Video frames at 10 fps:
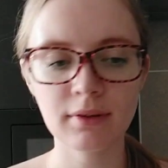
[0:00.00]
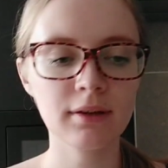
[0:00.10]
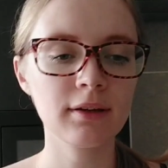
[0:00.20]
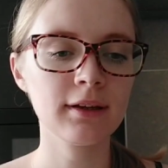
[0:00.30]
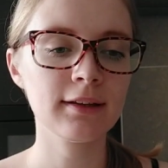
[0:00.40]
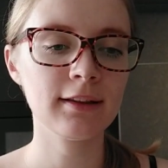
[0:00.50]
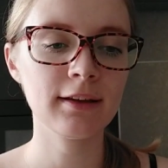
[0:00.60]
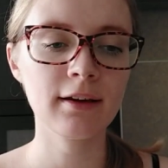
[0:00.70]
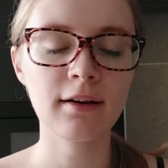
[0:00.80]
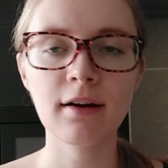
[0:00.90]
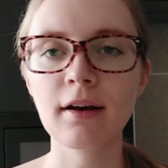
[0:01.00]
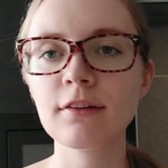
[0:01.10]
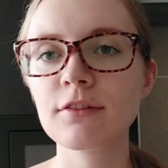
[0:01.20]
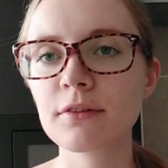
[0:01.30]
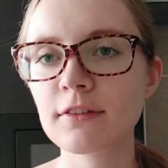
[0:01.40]
at their
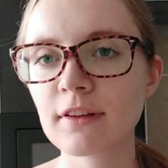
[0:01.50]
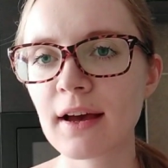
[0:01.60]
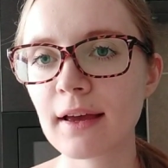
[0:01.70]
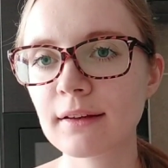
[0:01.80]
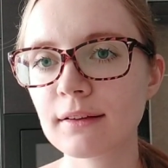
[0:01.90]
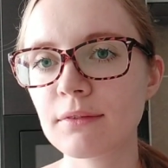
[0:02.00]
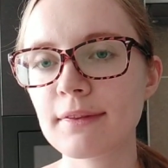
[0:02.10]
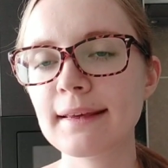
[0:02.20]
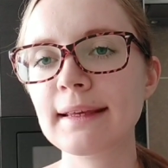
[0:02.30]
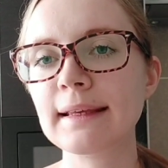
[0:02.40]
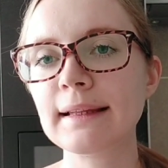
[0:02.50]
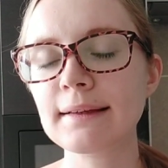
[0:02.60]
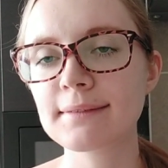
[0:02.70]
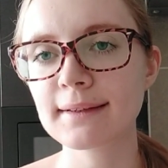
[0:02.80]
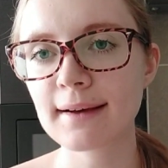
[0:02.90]
countryside, if they
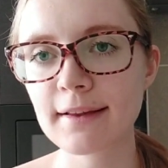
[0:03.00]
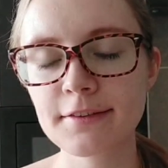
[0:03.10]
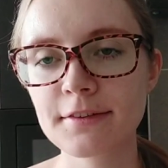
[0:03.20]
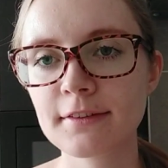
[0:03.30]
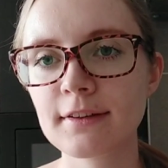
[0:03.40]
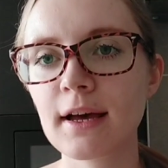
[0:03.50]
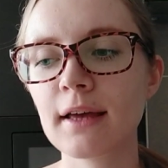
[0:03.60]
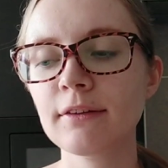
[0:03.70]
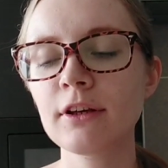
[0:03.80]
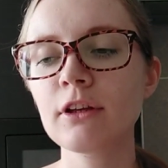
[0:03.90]
live in countryside.